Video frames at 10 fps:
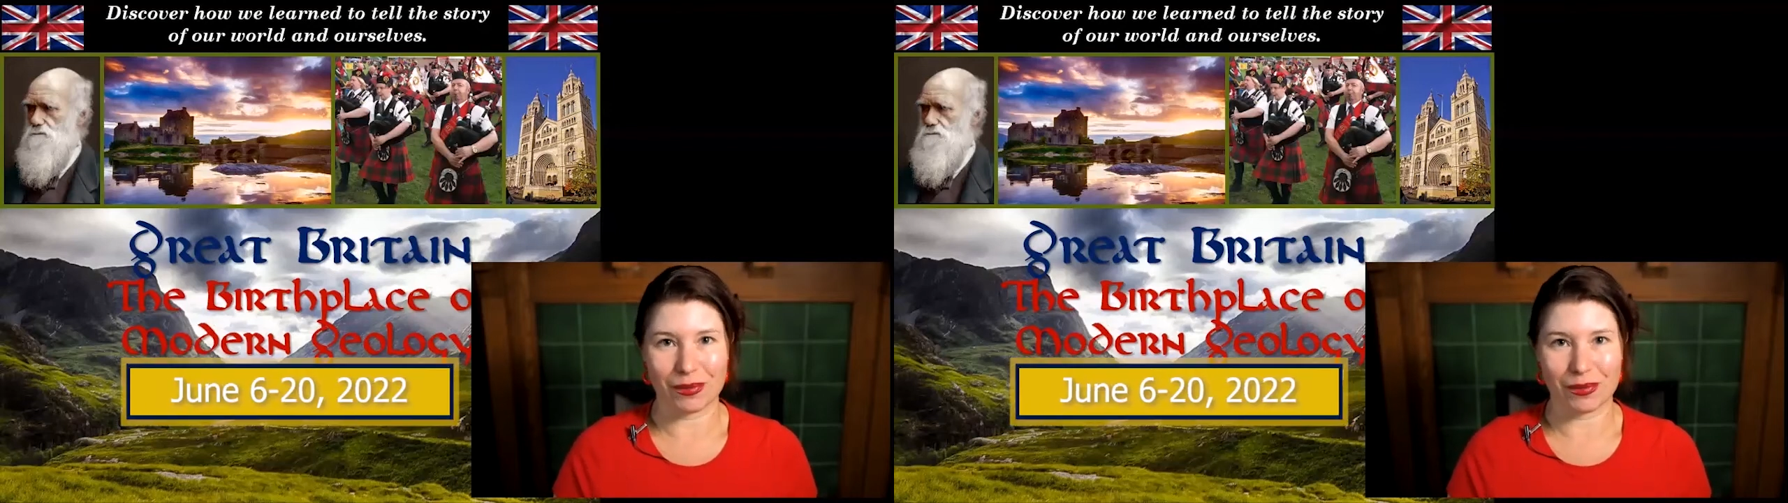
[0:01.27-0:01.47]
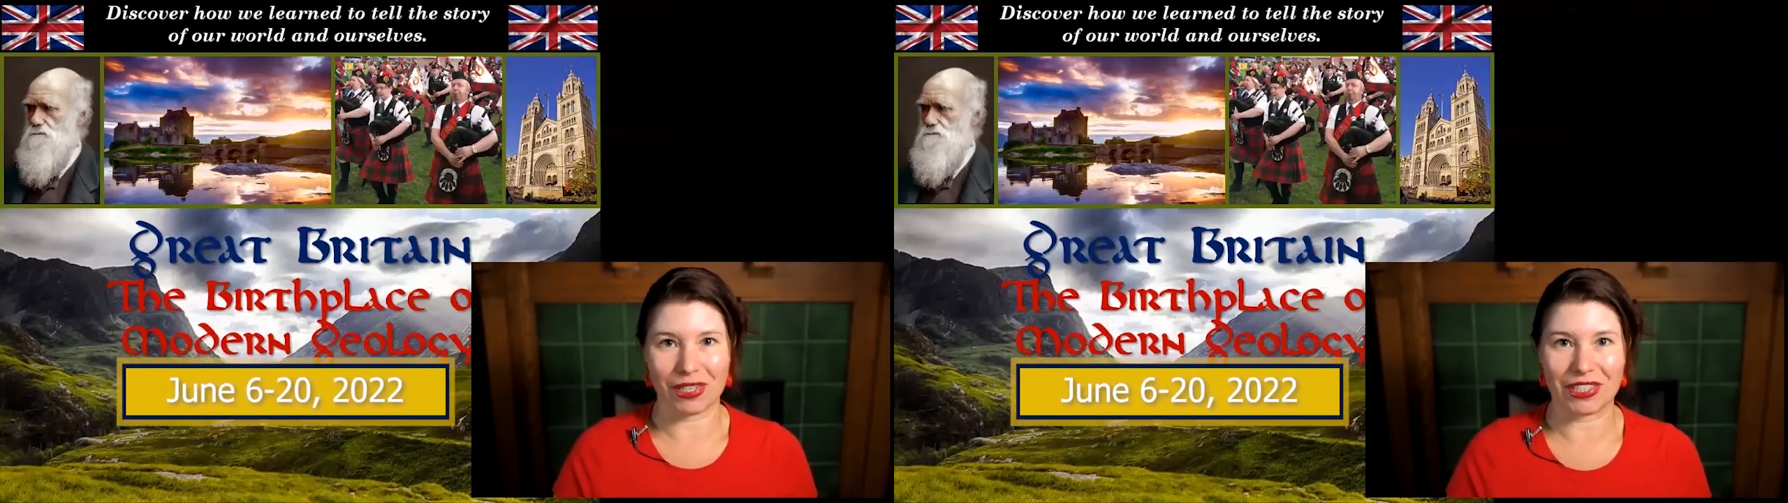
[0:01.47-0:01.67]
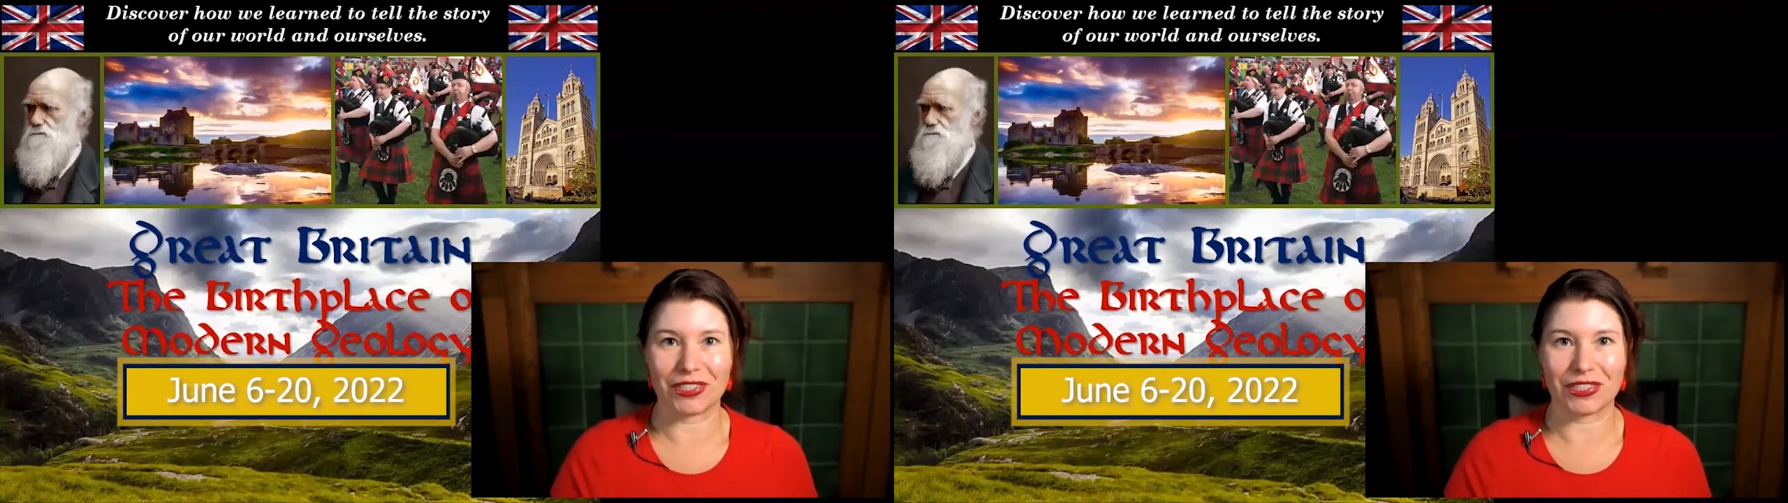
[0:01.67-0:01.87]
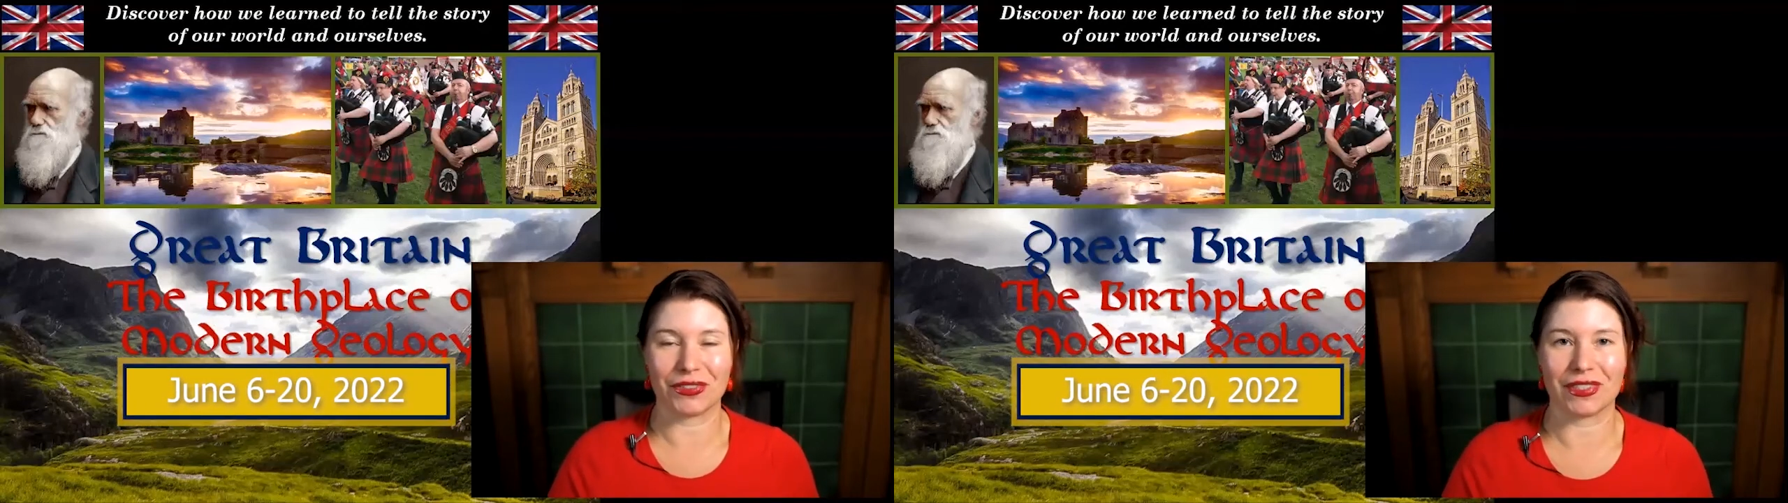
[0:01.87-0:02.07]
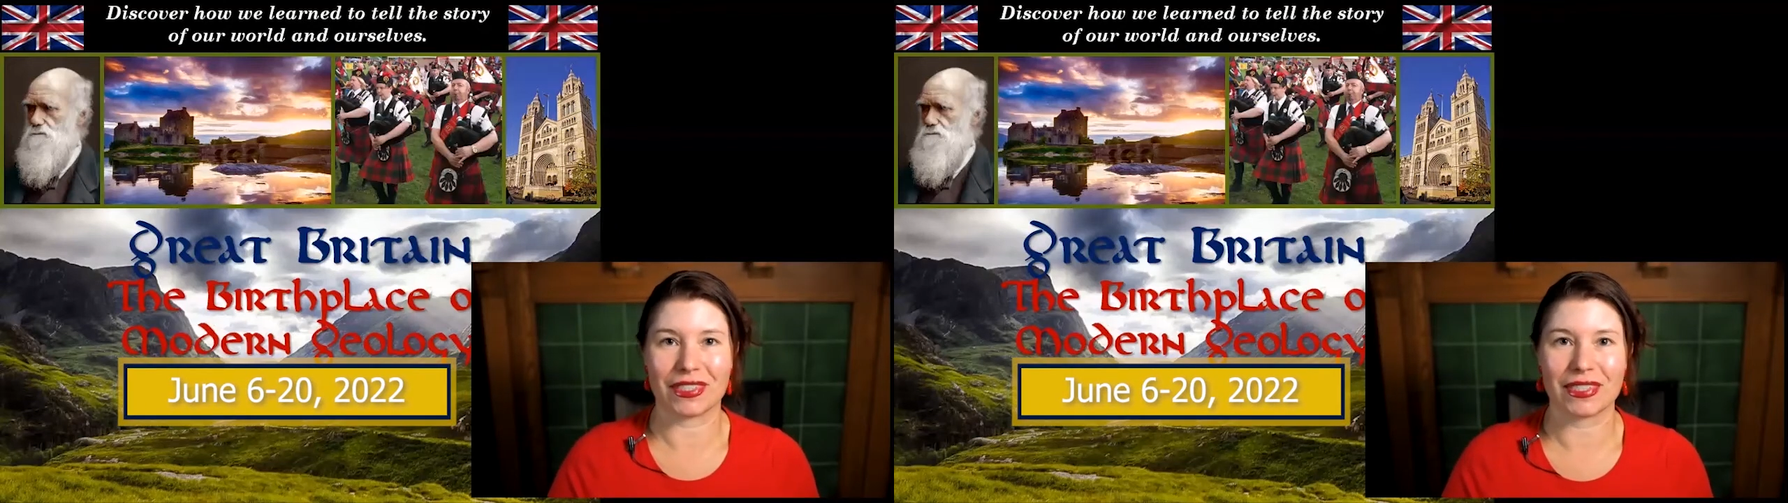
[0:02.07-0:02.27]
abroad
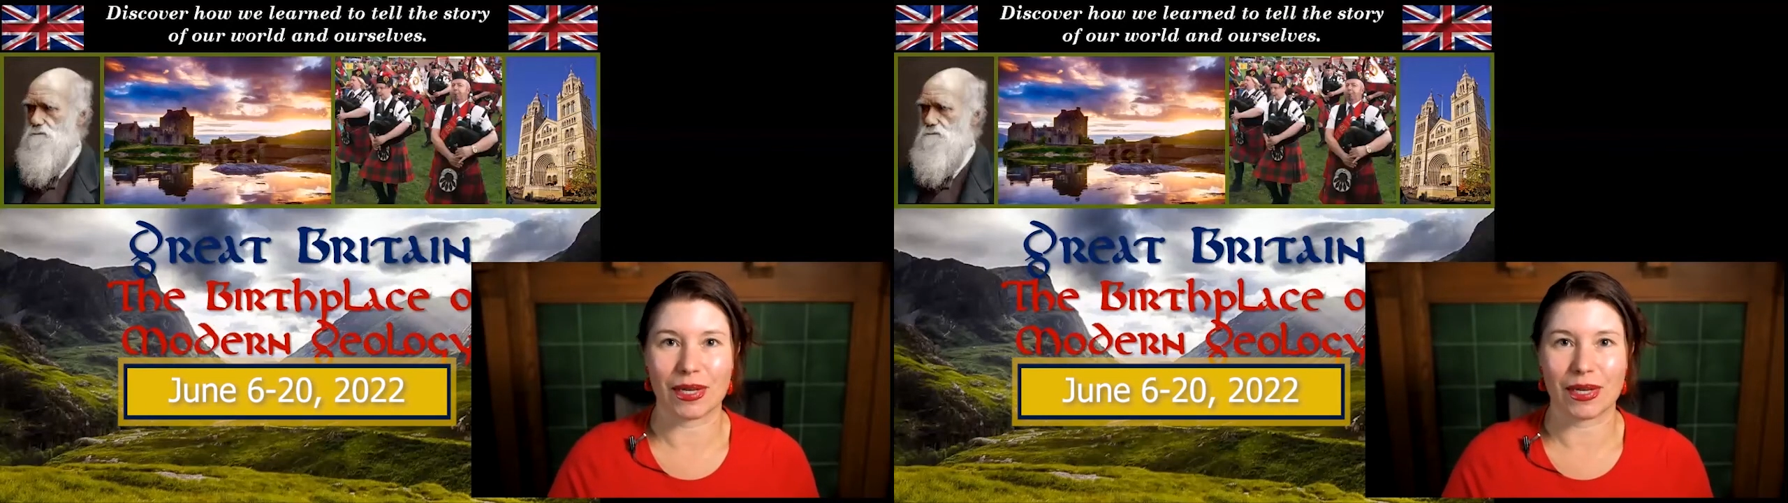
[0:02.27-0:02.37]
students.